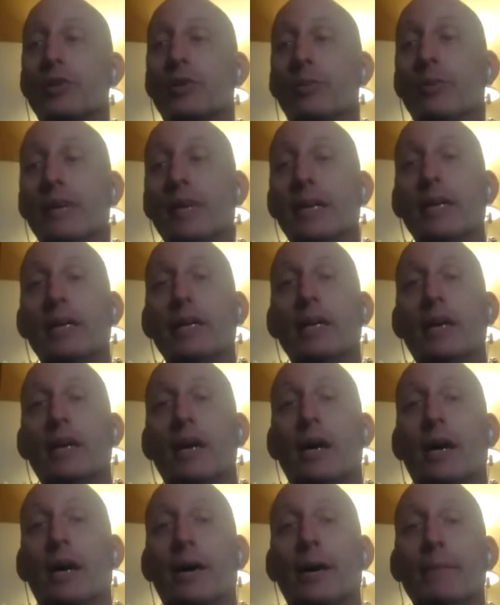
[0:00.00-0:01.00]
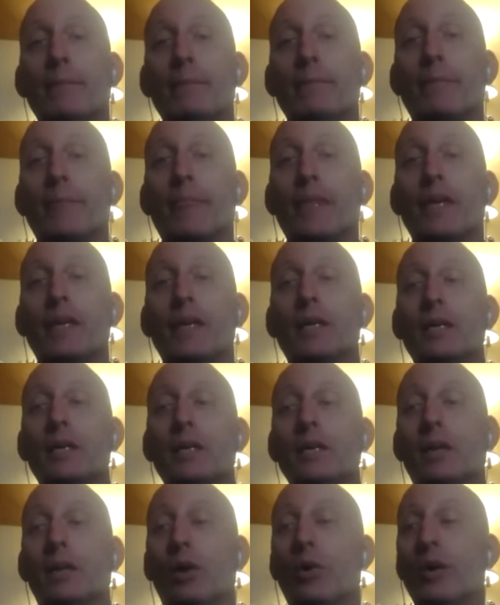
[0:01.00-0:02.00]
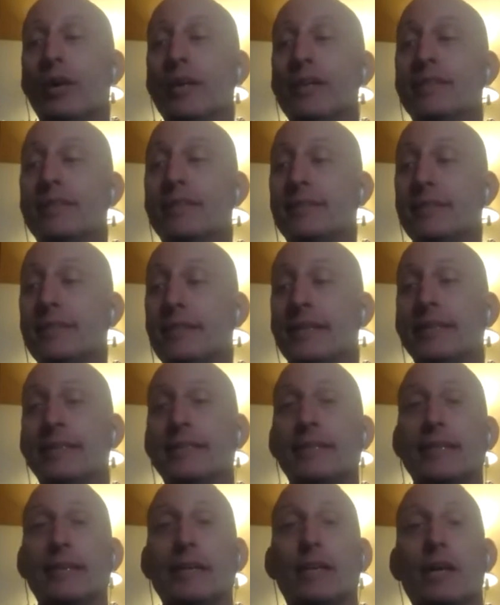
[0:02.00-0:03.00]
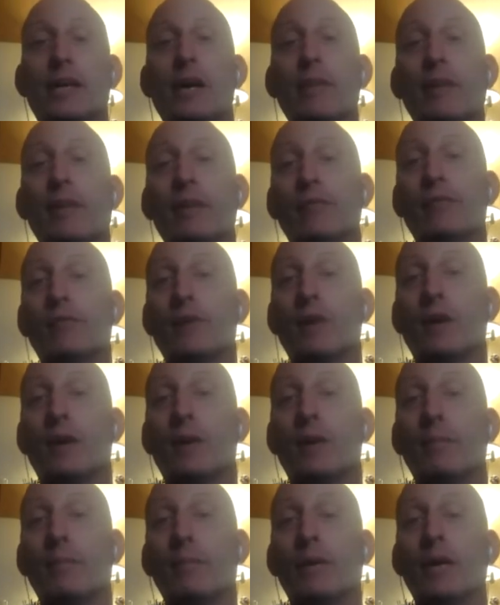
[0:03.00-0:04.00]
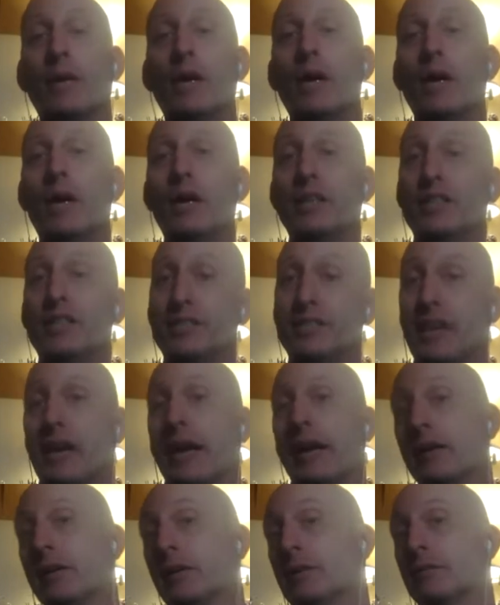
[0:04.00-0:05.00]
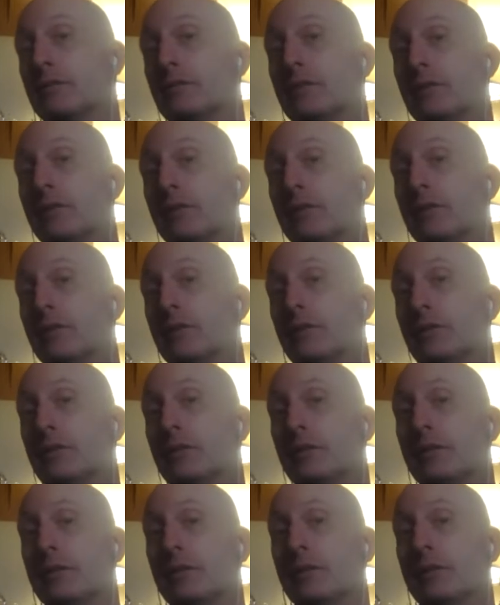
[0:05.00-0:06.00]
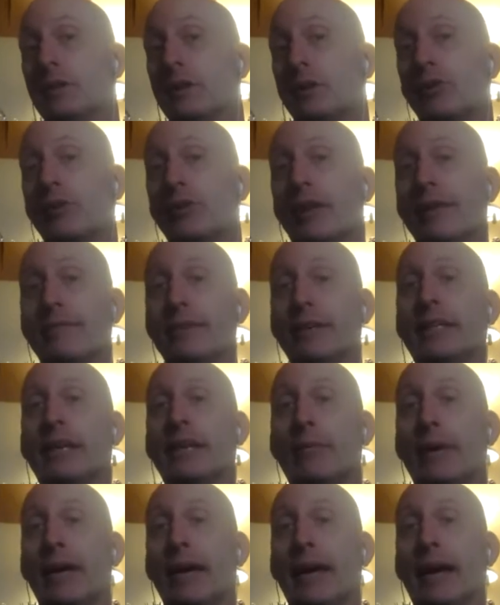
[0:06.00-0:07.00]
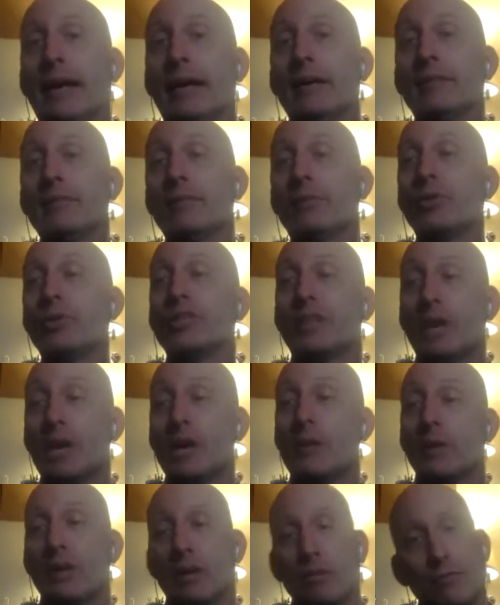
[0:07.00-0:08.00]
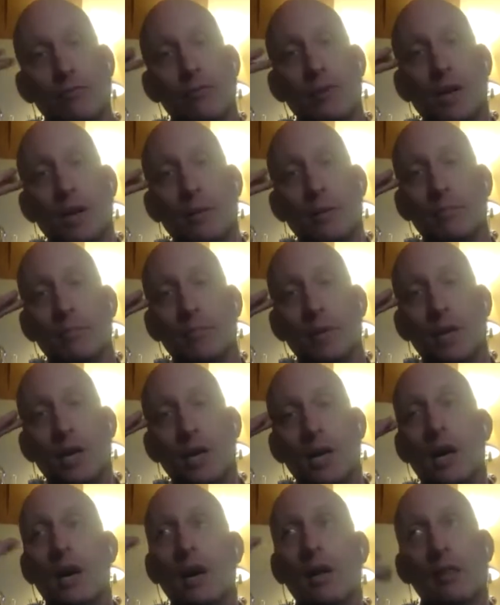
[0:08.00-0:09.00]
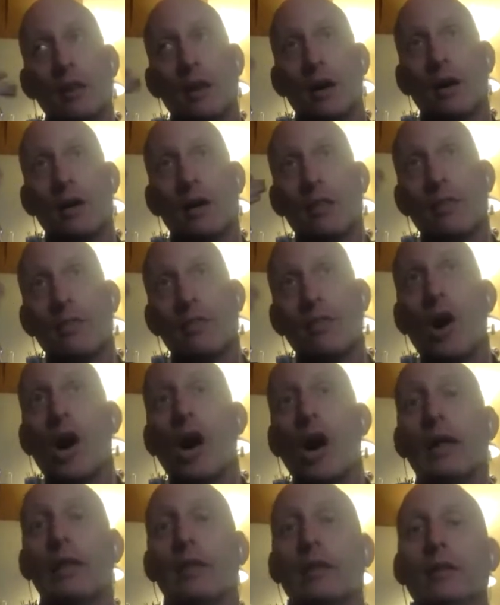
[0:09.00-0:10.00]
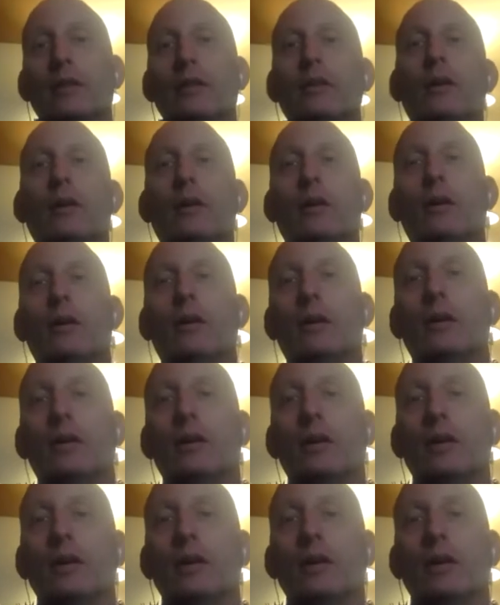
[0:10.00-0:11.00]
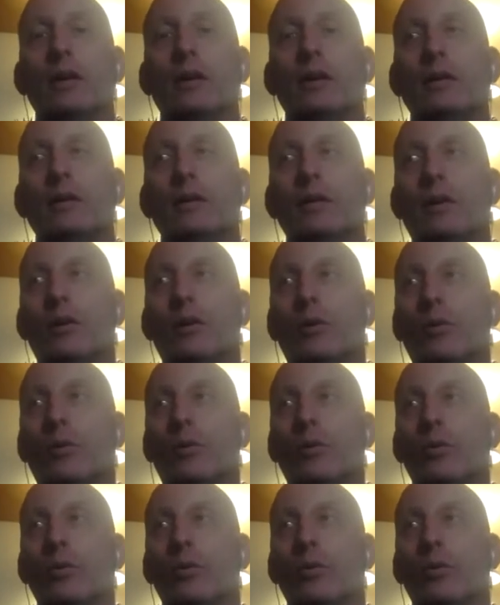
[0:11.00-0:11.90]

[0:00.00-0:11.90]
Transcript: be, is it coming from a desire, a craving that we have, or is it coming from a thought, uh, you know,